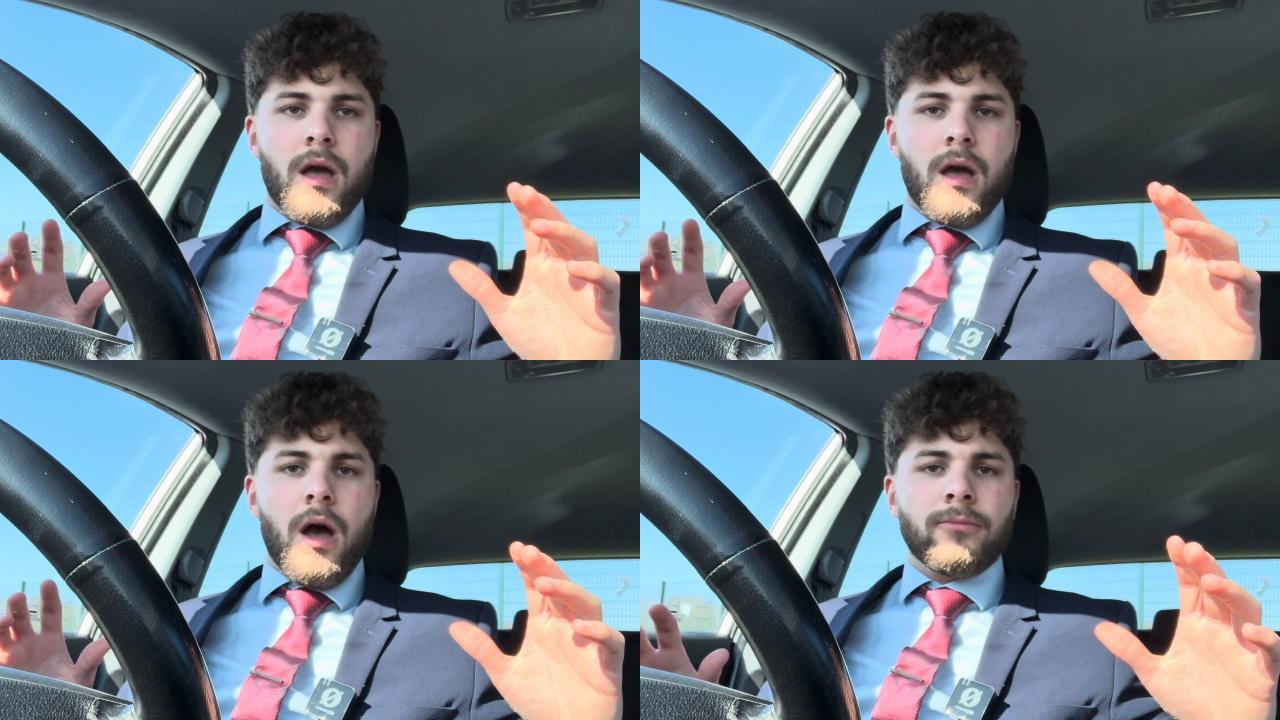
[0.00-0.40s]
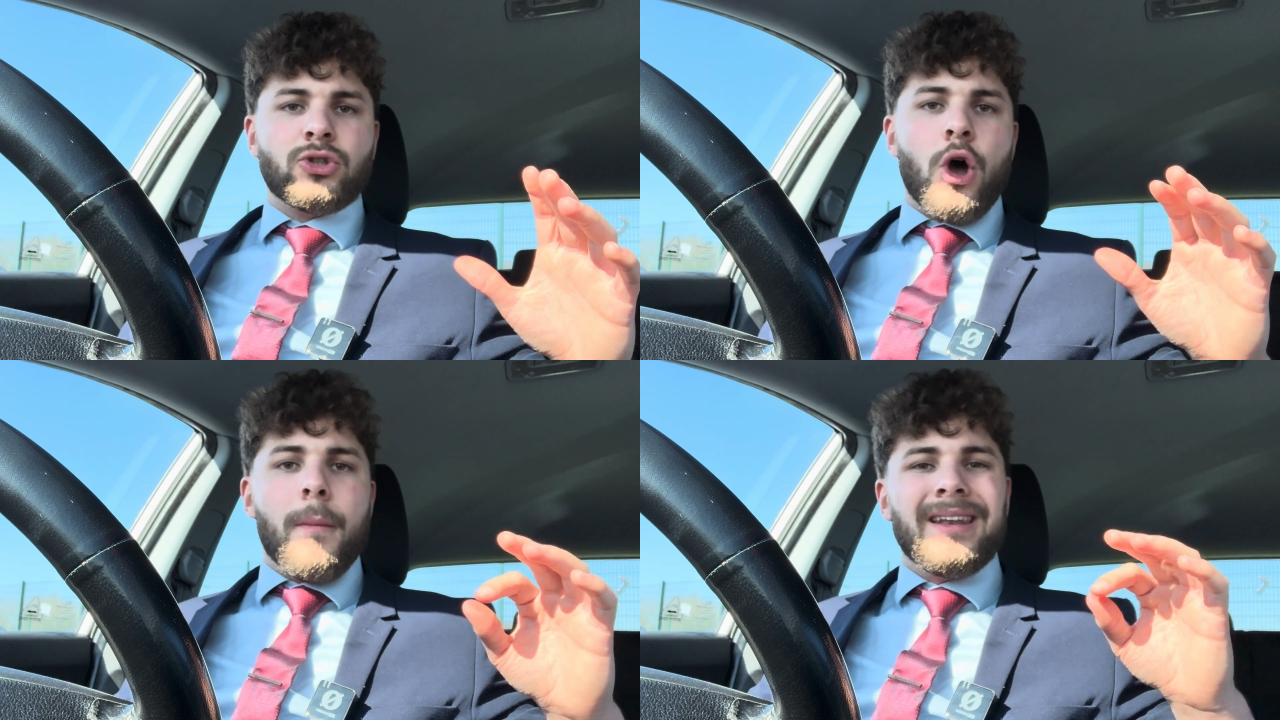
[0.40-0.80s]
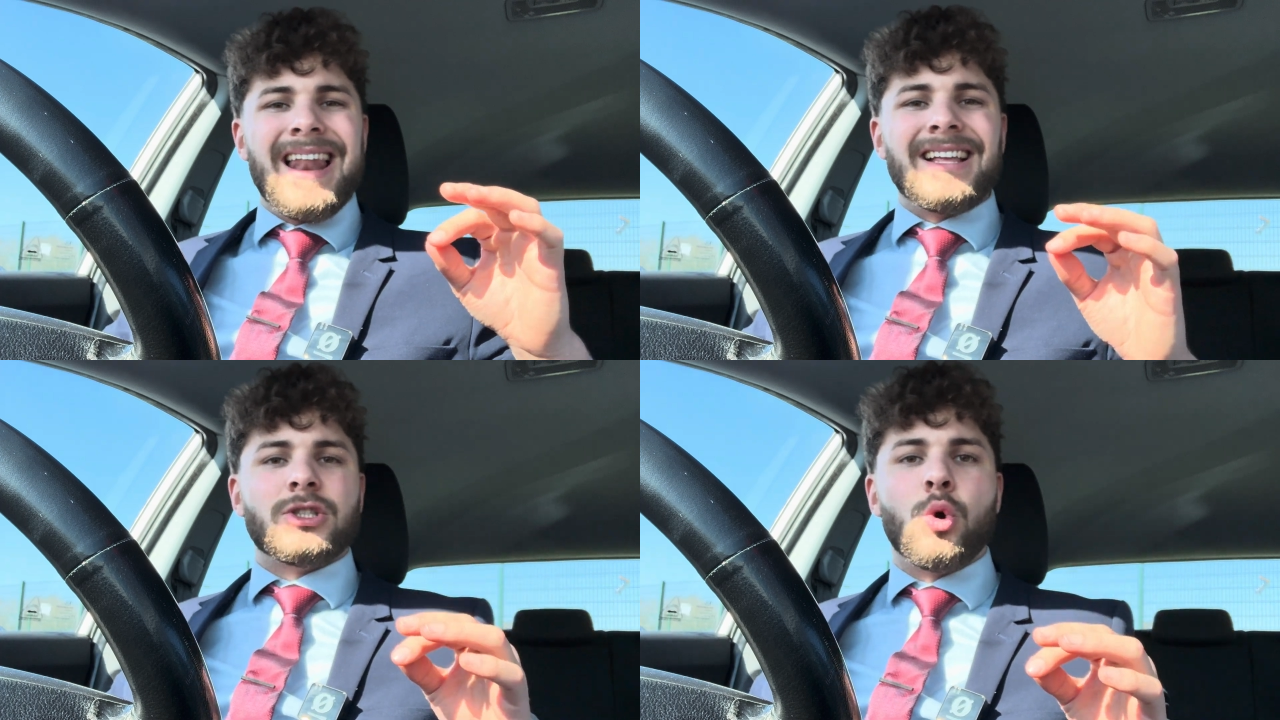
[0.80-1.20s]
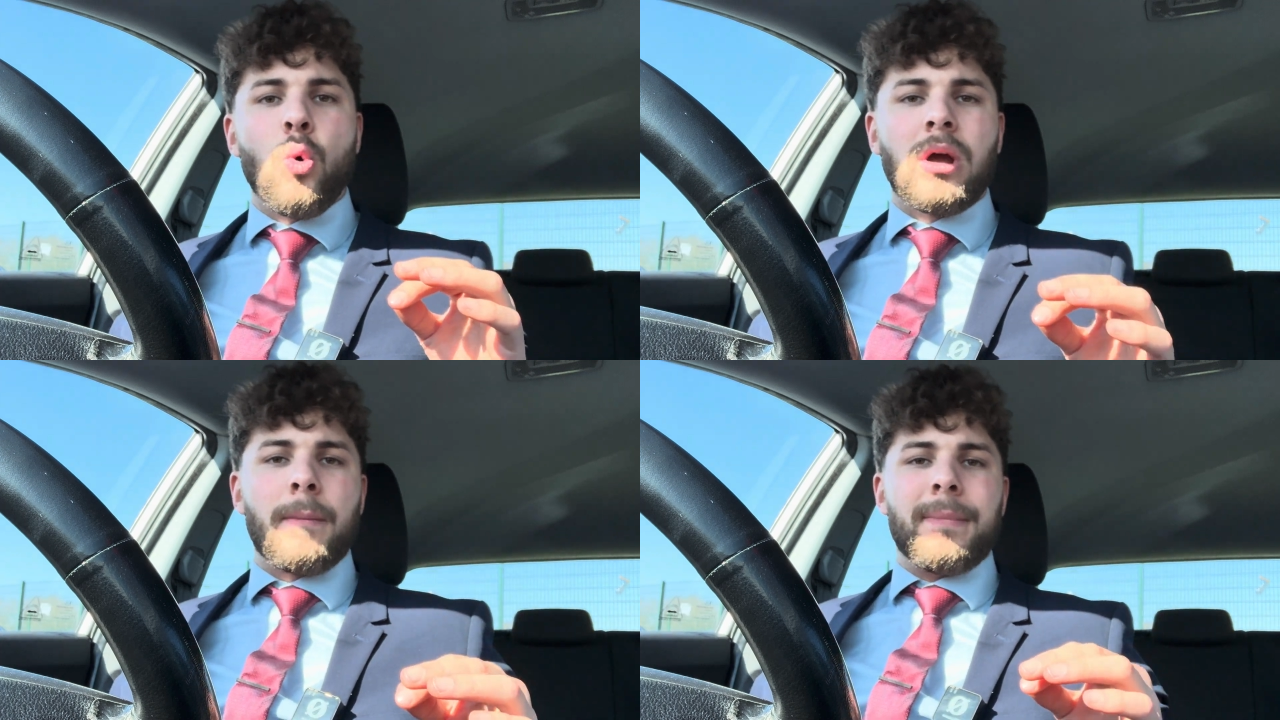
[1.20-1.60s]
I'm Tom, and let's
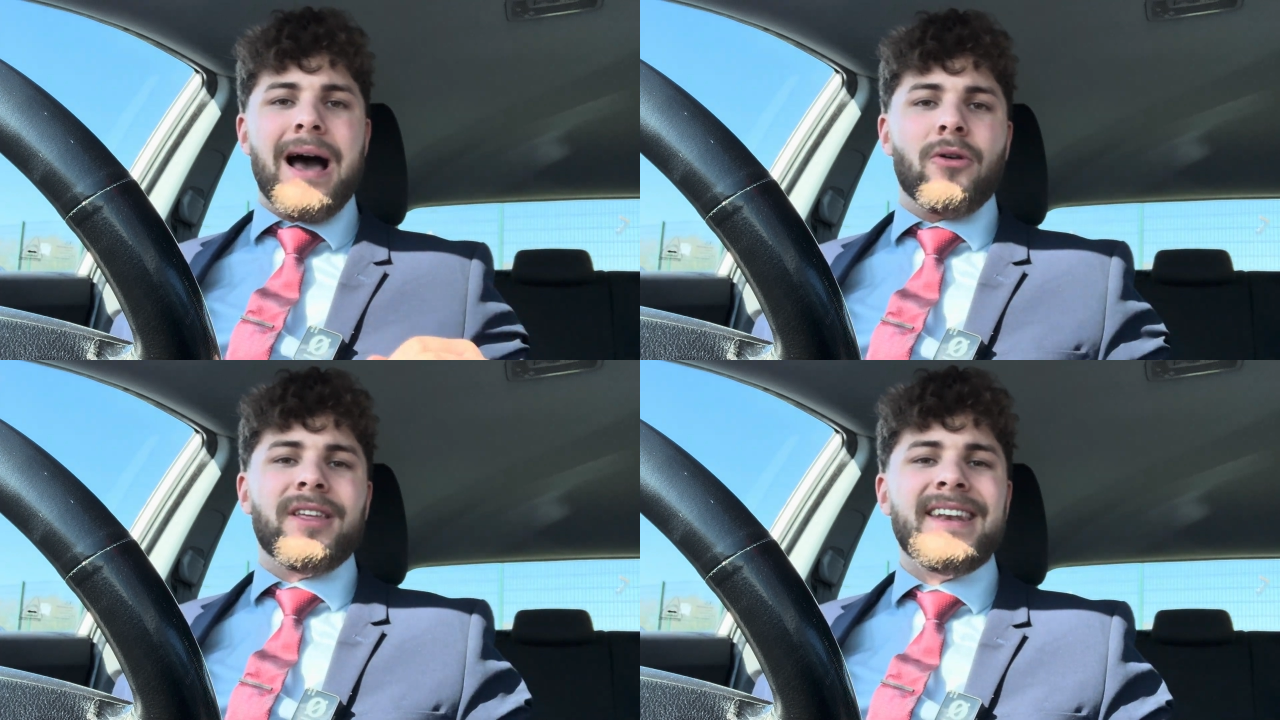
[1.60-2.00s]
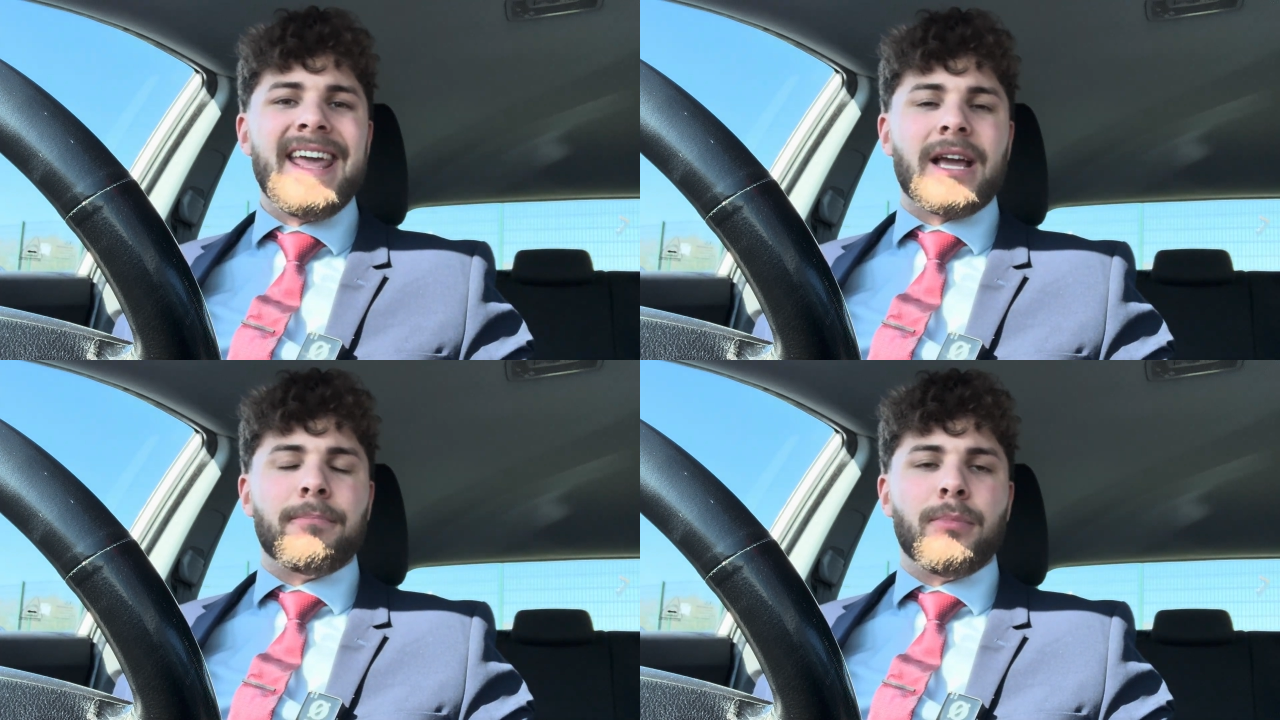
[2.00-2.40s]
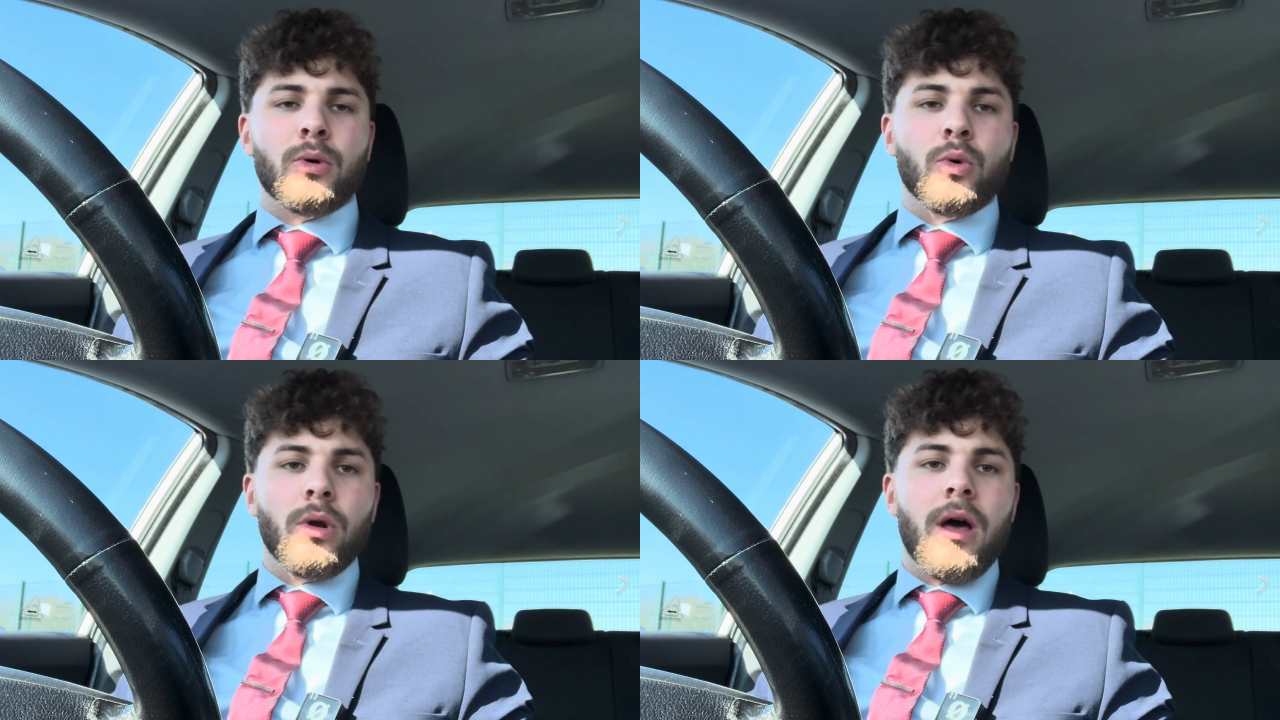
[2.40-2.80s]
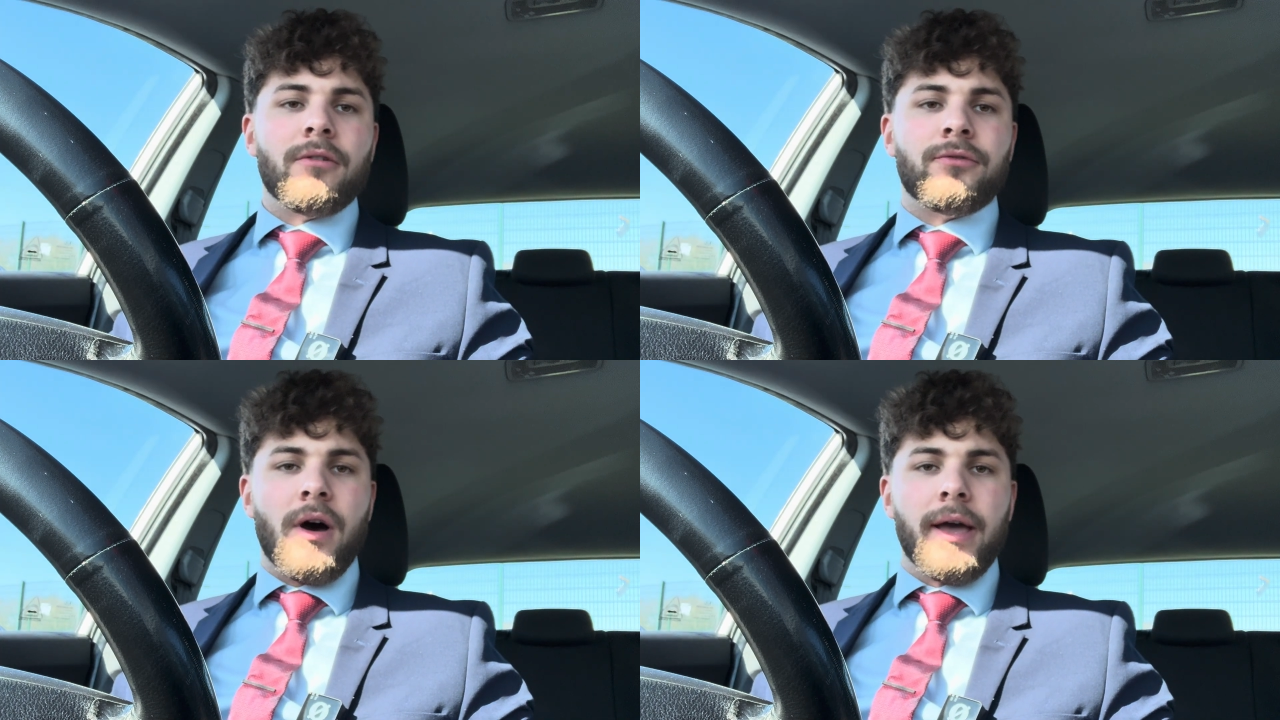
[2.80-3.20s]
talk about the Nick Ball
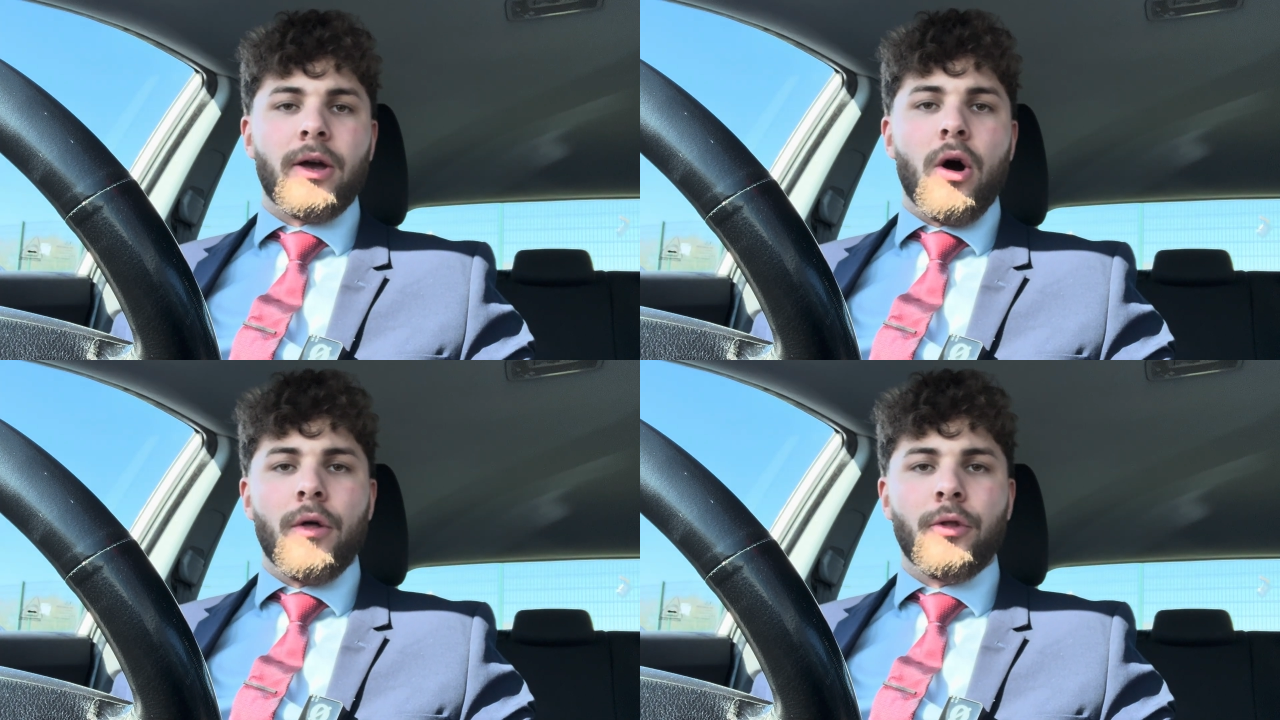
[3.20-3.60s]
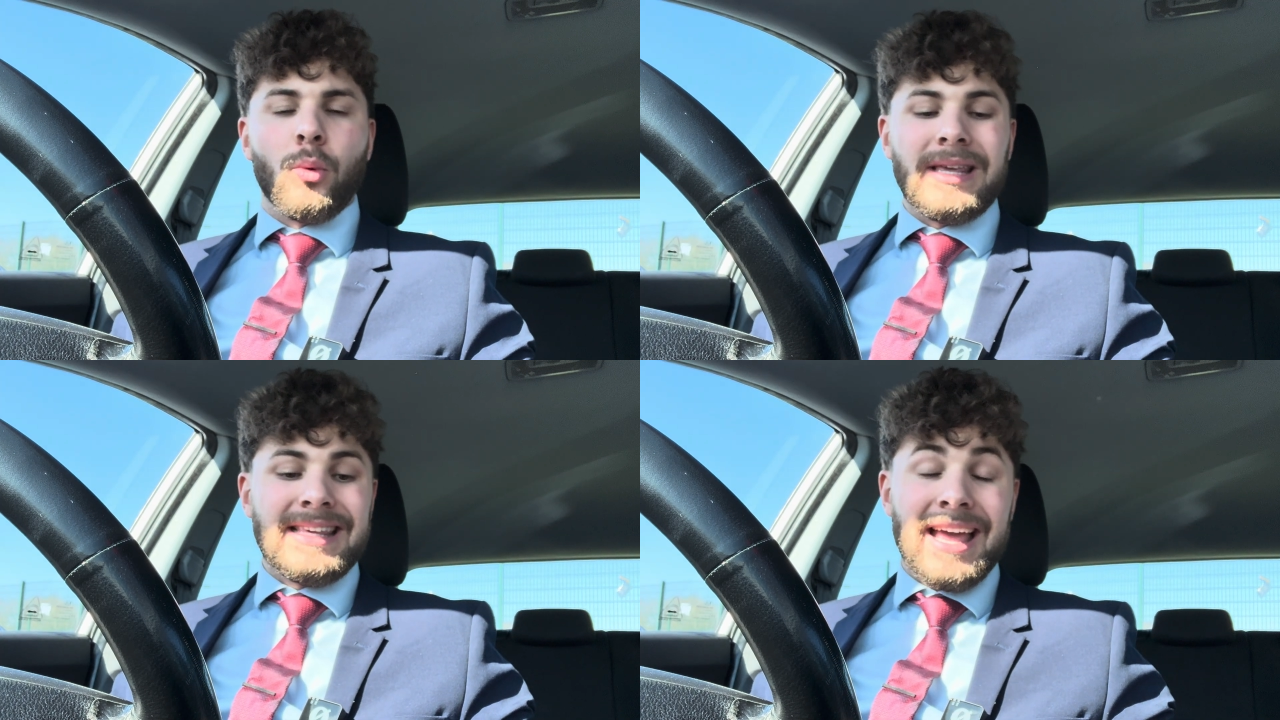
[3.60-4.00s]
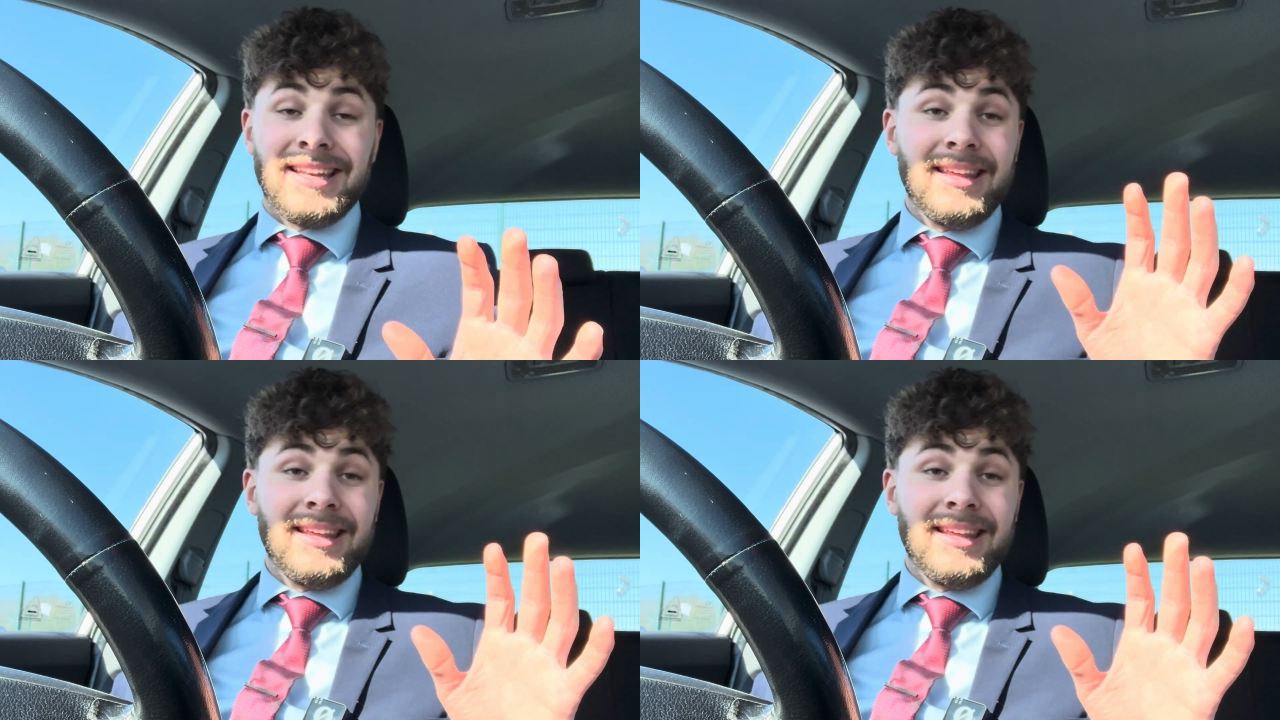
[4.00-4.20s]
fight on the weekend.